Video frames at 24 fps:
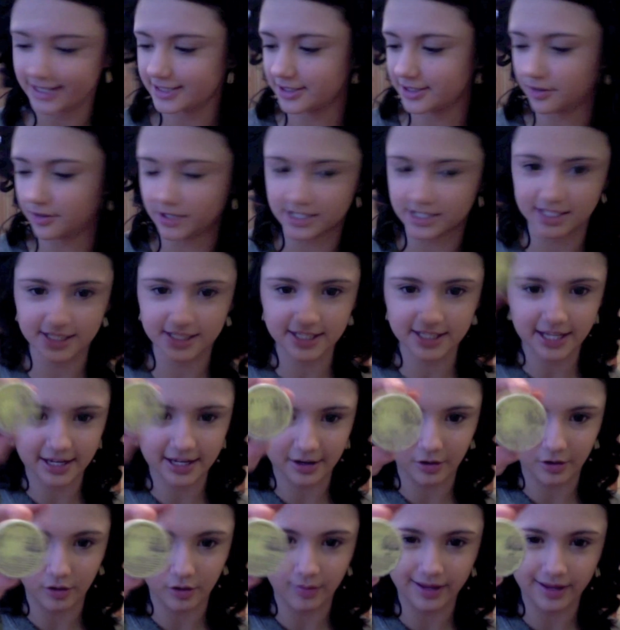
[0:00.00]
No, this is like a
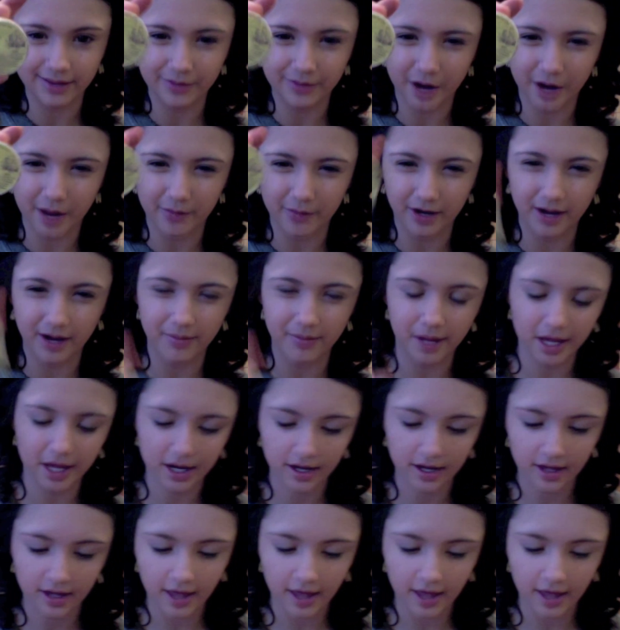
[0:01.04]
homemade primer I made.